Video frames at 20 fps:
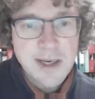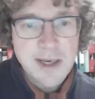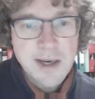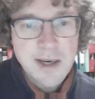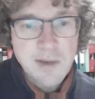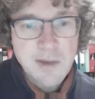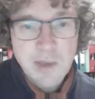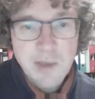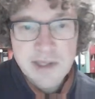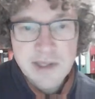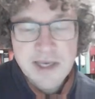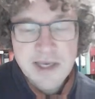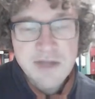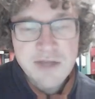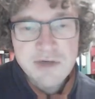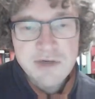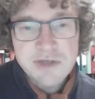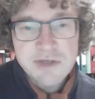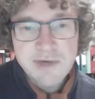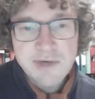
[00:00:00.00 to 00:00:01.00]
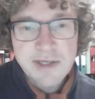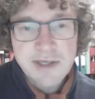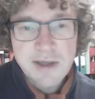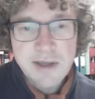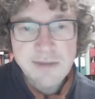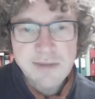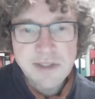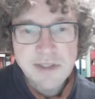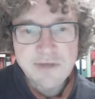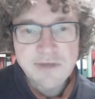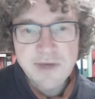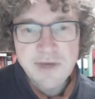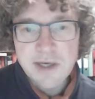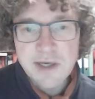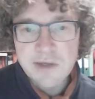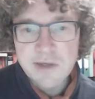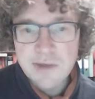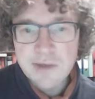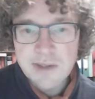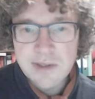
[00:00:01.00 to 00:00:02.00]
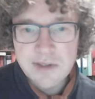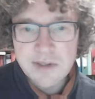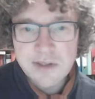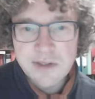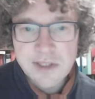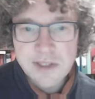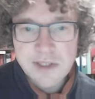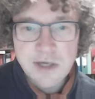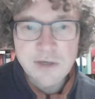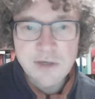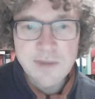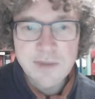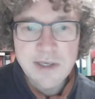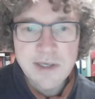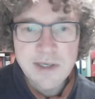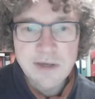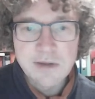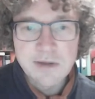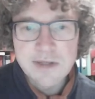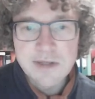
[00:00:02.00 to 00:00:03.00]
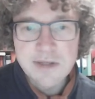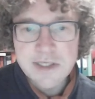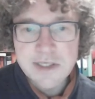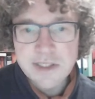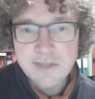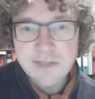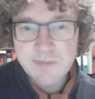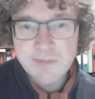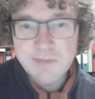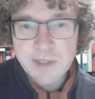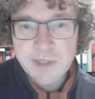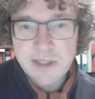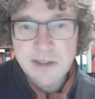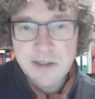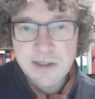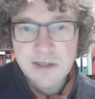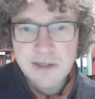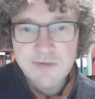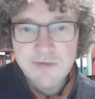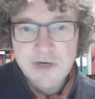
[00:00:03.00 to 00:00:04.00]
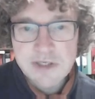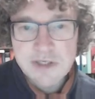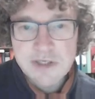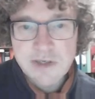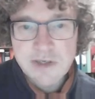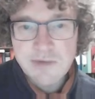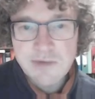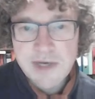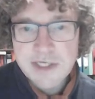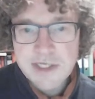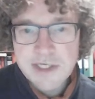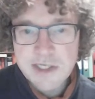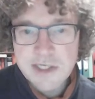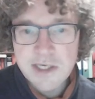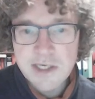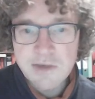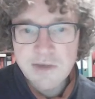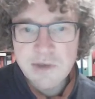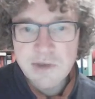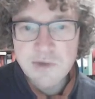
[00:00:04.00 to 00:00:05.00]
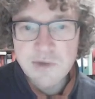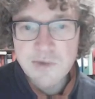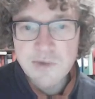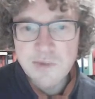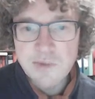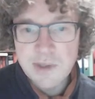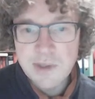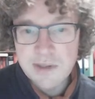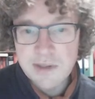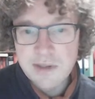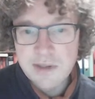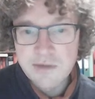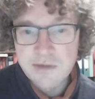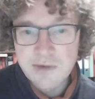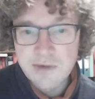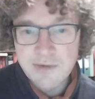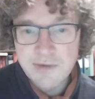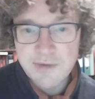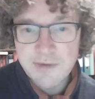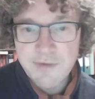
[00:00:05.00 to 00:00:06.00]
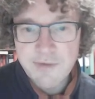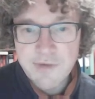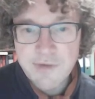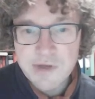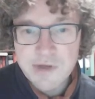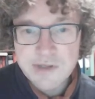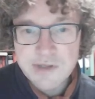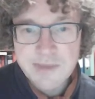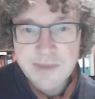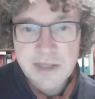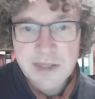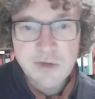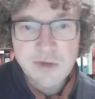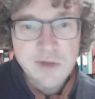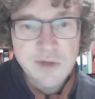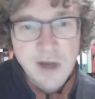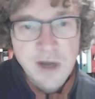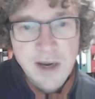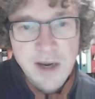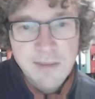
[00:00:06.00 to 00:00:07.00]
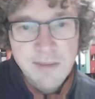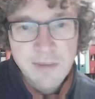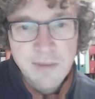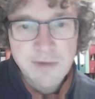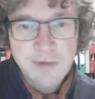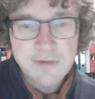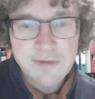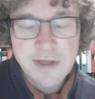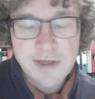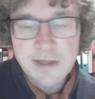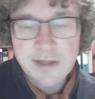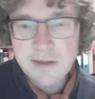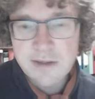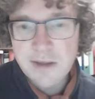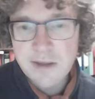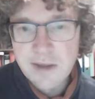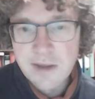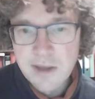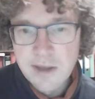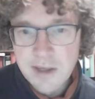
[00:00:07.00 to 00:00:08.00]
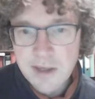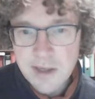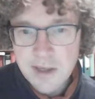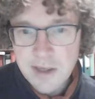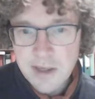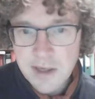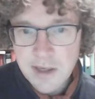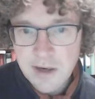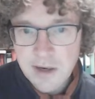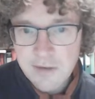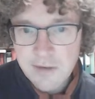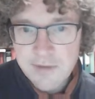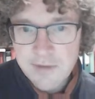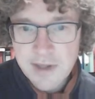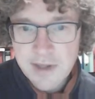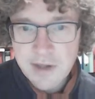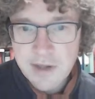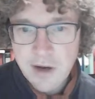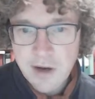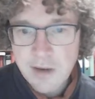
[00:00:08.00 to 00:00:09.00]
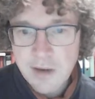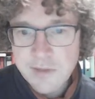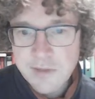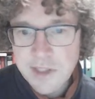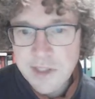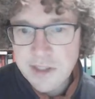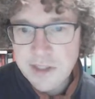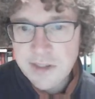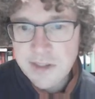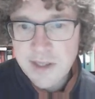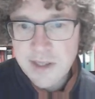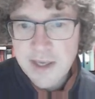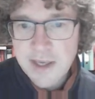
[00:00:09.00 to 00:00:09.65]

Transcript: Well, the interest rate times this value turns out to be under this particular differential equation equal to the derivative with respect to time of that object,